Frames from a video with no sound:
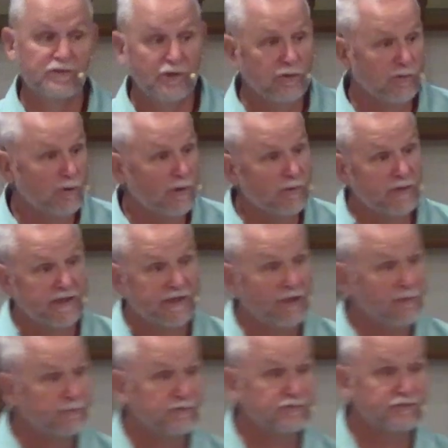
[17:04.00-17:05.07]
The only way we can
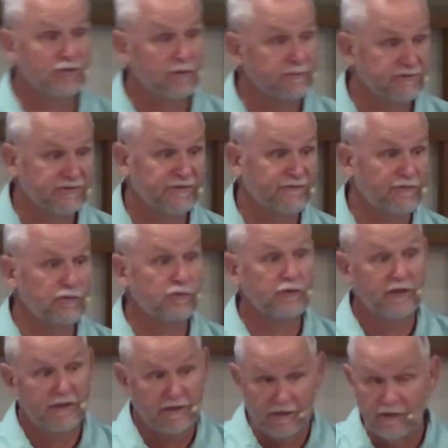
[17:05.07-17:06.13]
help you, Job, is if you
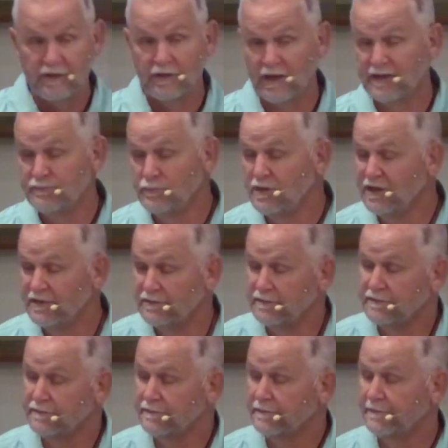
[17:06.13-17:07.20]
admit
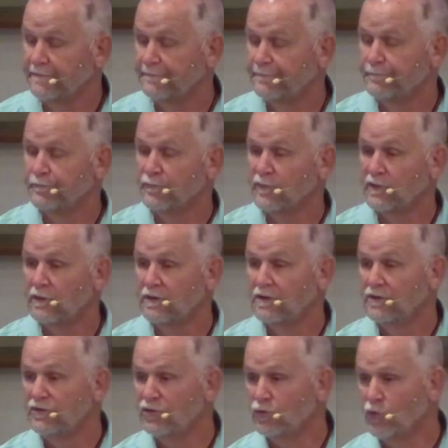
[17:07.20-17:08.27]

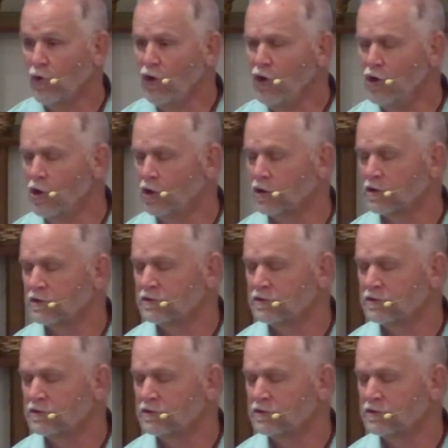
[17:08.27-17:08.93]
you're wrong.